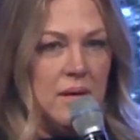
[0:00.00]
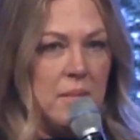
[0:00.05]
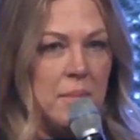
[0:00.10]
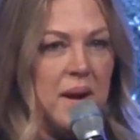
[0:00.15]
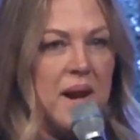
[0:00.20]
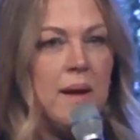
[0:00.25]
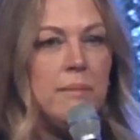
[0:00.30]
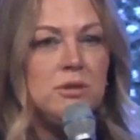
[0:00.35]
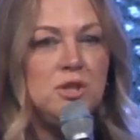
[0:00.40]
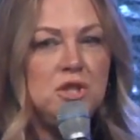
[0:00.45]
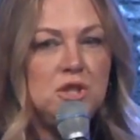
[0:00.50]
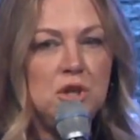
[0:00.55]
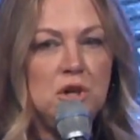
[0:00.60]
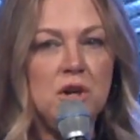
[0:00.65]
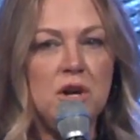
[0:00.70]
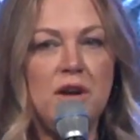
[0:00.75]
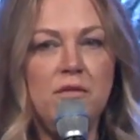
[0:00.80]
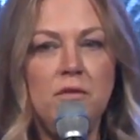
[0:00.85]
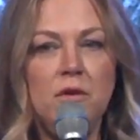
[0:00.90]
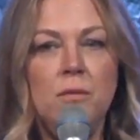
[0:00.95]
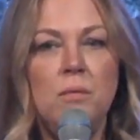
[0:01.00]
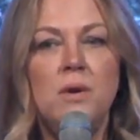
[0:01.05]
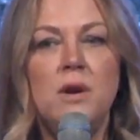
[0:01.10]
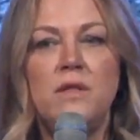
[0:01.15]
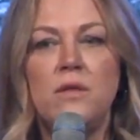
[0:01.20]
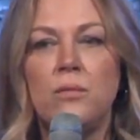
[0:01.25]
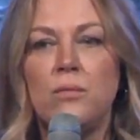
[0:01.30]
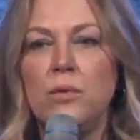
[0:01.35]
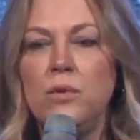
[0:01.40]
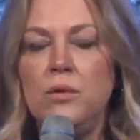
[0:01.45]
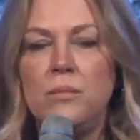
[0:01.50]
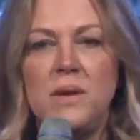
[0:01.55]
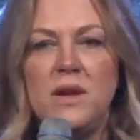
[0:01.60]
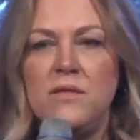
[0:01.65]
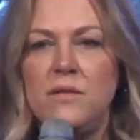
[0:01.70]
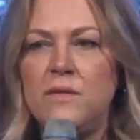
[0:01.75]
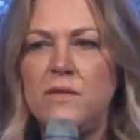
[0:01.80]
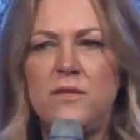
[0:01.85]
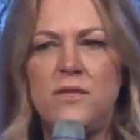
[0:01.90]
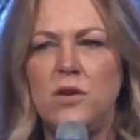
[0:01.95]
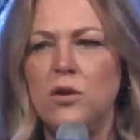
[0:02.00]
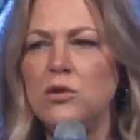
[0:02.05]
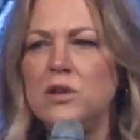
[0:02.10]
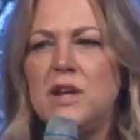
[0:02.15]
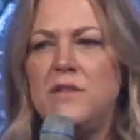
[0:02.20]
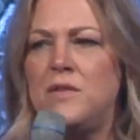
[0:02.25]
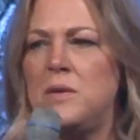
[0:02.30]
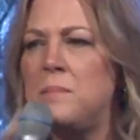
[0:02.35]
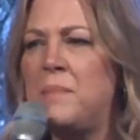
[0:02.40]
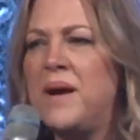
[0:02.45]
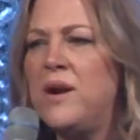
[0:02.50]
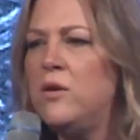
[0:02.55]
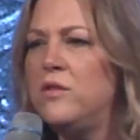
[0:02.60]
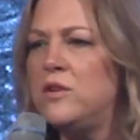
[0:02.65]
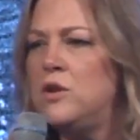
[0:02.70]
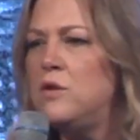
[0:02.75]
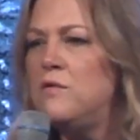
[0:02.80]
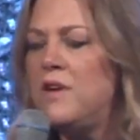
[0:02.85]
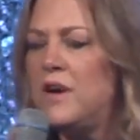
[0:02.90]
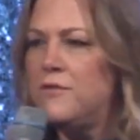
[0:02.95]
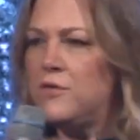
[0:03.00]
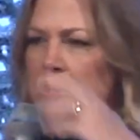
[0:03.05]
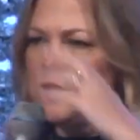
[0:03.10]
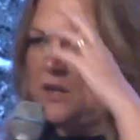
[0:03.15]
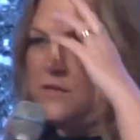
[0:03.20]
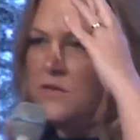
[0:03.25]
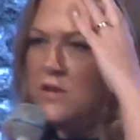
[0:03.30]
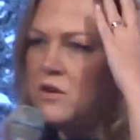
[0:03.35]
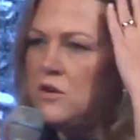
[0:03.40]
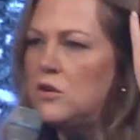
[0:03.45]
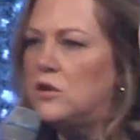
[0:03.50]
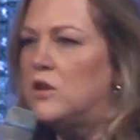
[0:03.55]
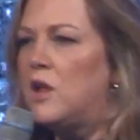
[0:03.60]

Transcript: But I'm sure everyone in the room, even if you're living better than you've ever lived in your